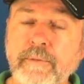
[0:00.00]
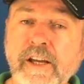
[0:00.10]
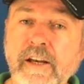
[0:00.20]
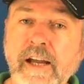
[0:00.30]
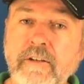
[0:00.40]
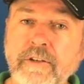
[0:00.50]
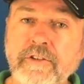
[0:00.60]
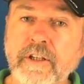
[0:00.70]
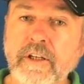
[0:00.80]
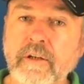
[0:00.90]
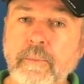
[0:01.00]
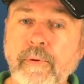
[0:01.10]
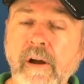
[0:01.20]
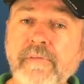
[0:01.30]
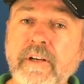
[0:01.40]
being an
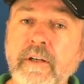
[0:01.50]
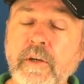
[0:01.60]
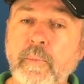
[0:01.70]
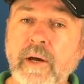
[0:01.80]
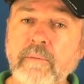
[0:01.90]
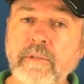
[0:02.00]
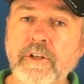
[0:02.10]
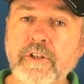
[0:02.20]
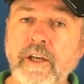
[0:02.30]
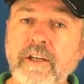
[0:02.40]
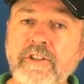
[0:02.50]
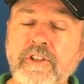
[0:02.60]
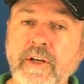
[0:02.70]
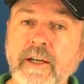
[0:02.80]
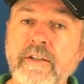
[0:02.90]
agnostic, privately published
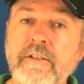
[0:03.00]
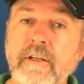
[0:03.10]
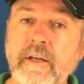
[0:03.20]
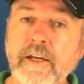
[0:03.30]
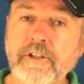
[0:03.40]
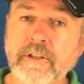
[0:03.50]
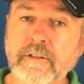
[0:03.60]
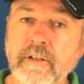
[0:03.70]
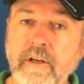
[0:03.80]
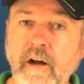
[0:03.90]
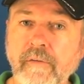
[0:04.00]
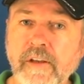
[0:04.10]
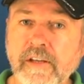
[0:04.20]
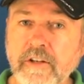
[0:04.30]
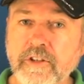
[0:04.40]
his translation
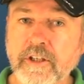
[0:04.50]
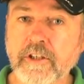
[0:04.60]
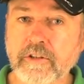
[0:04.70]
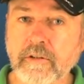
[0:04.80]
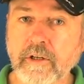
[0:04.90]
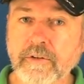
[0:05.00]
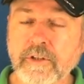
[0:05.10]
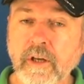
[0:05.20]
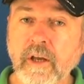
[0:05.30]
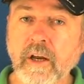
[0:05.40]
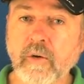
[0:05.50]
of the Dead Sea Scrolls,